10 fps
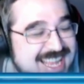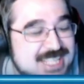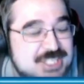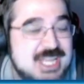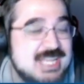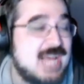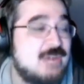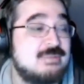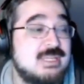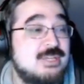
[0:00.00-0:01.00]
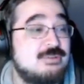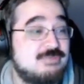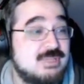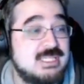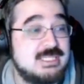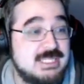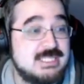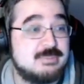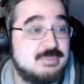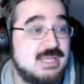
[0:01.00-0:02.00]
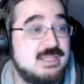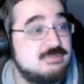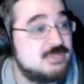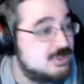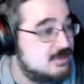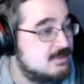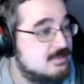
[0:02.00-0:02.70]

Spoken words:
Check, I don't think you really need to play the original.